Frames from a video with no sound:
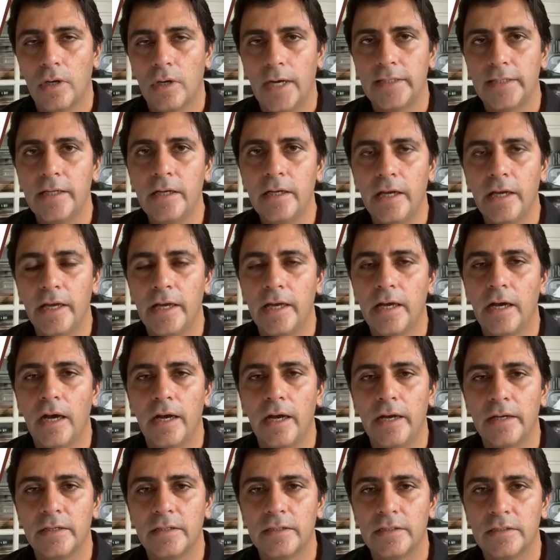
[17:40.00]
I think
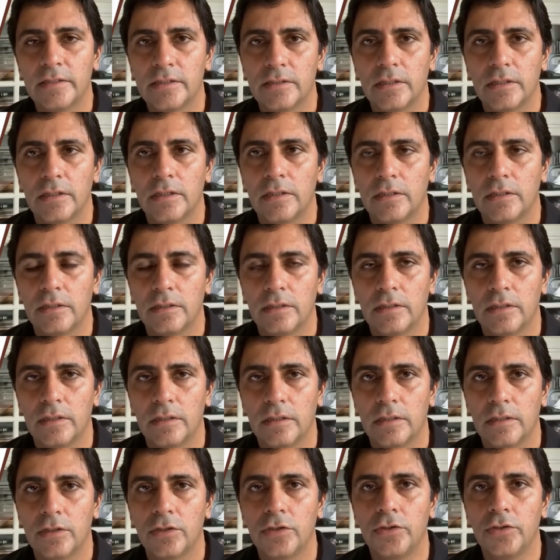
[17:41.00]
AI is
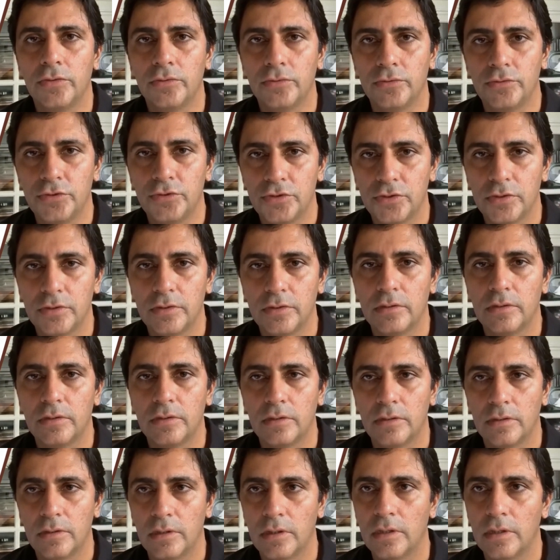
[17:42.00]
a huge,
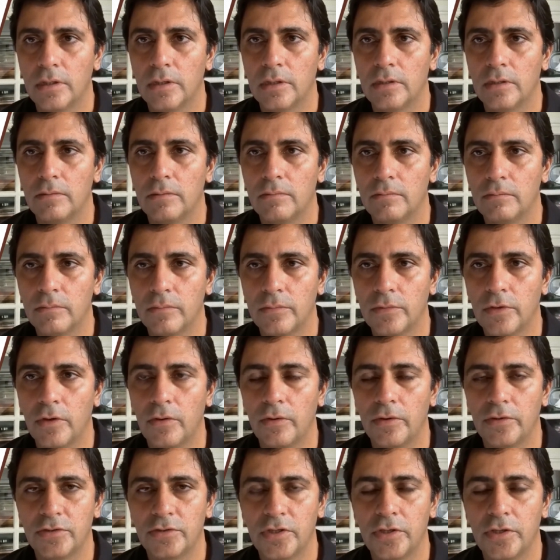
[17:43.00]

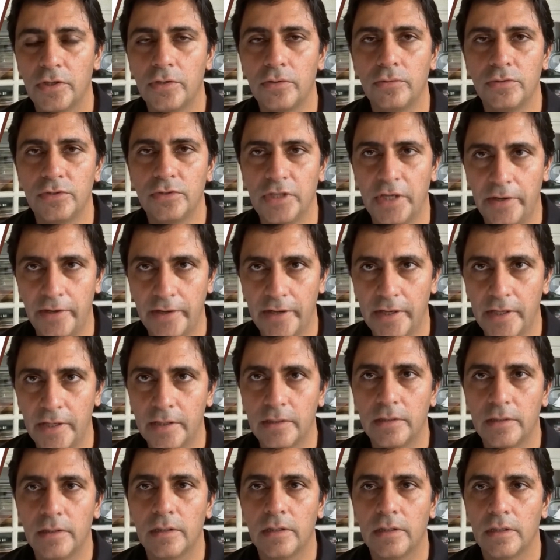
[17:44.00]
it's a huge area,
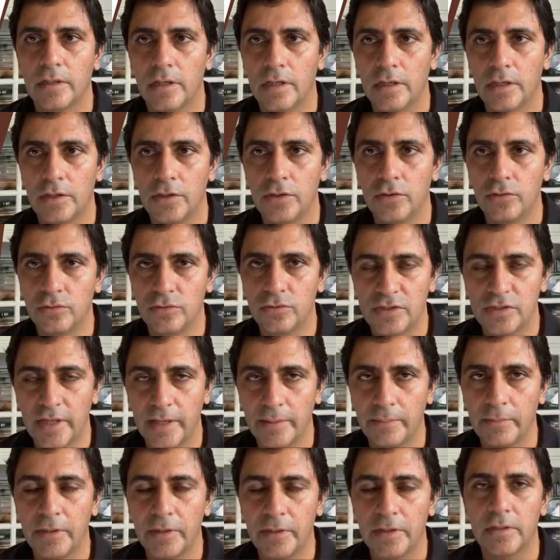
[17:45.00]
a huge
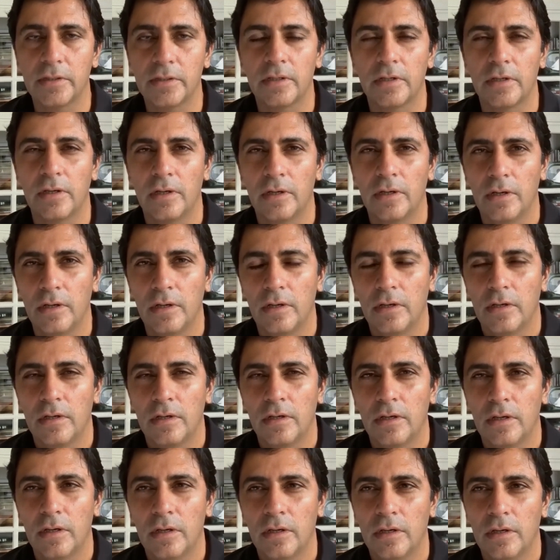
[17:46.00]
segment,
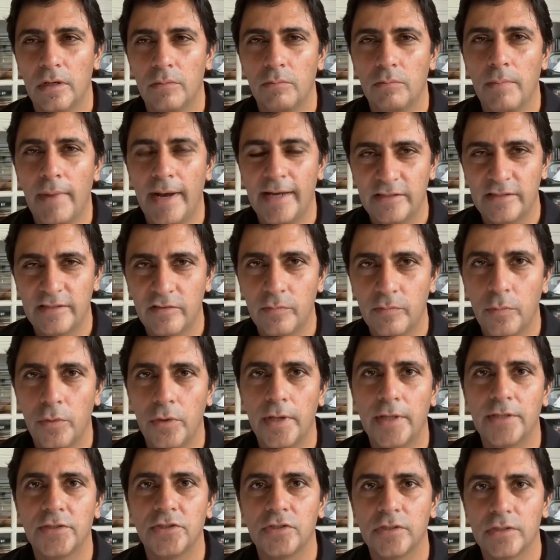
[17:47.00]
massive
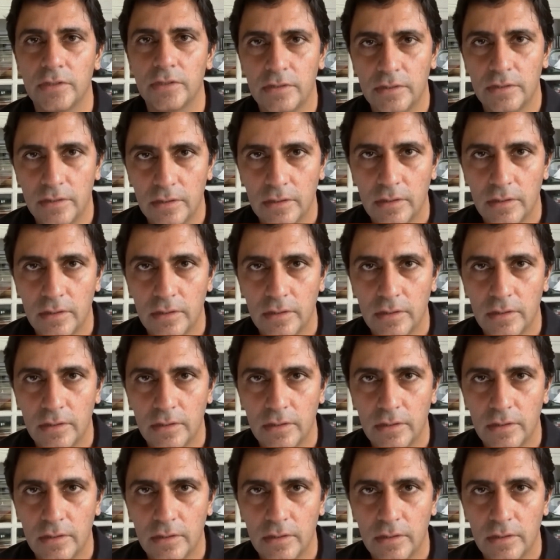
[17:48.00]
potential.